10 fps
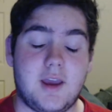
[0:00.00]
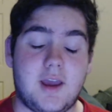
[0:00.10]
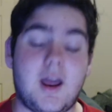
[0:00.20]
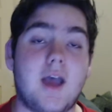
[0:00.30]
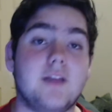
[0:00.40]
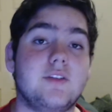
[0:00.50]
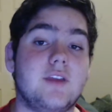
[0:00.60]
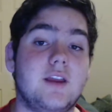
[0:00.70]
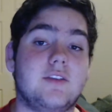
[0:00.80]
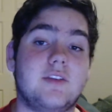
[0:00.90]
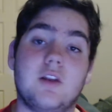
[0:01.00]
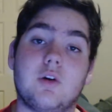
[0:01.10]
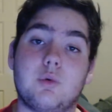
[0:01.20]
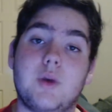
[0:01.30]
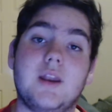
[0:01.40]
And as it said
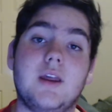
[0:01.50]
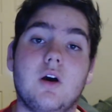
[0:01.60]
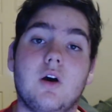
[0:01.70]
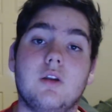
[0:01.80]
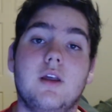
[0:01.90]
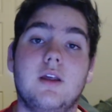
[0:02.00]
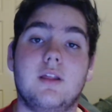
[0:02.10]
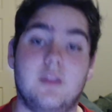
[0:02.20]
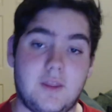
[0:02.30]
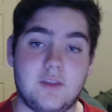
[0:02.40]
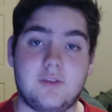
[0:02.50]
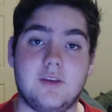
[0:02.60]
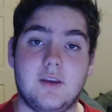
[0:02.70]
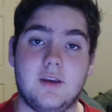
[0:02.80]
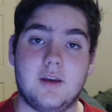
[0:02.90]
already on
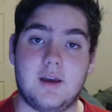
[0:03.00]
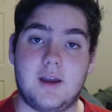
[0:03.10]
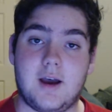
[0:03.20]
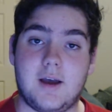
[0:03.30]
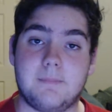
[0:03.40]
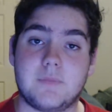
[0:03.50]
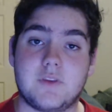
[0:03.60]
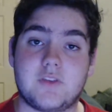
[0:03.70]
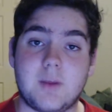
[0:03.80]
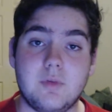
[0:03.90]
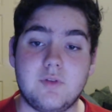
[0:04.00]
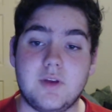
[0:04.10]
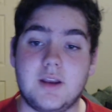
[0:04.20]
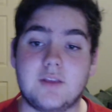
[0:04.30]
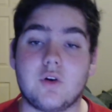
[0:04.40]
this, some of
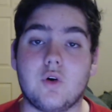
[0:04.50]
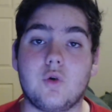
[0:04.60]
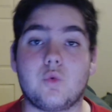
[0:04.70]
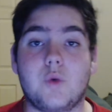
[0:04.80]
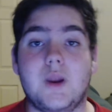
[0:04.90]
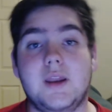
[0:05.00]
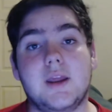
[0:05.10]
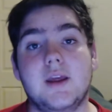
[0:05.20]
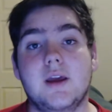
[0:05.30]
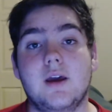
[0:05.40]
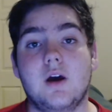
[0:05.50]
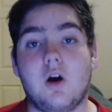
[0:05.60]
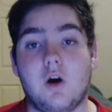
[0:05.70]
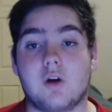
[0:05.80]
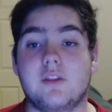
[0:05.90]
it is already
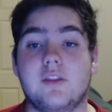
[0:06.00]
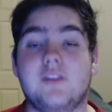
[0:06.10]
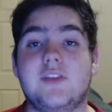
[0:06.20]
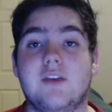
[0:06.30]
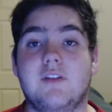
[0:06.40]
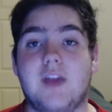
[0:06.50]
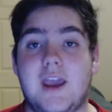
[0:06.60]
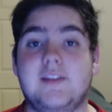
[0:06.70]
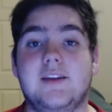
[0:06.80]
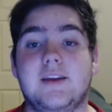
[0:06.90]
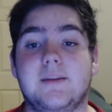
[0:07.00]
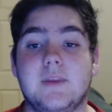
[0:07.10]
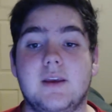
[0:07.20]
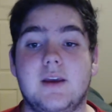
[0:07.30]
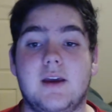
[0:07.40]
on the 780
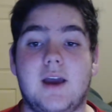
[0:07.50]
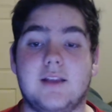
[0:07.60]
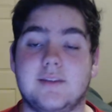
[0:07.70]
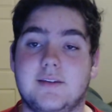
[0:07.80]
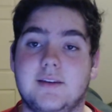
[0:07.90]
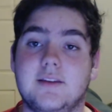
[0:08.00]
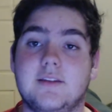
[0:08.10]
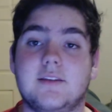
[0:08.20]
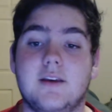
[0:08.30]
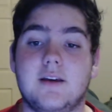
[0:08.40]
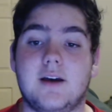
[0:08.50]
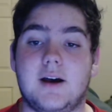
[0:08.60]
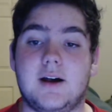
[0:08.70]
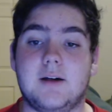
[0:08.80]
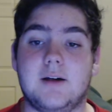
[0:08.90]
as it is,
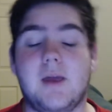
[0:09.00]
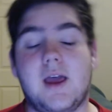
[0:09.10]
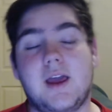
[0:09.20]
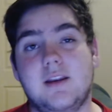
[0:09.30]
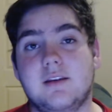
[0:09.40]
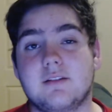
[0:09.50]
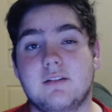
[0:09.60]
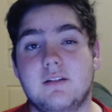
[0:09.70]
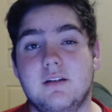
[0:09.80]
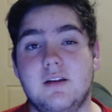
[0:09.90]
and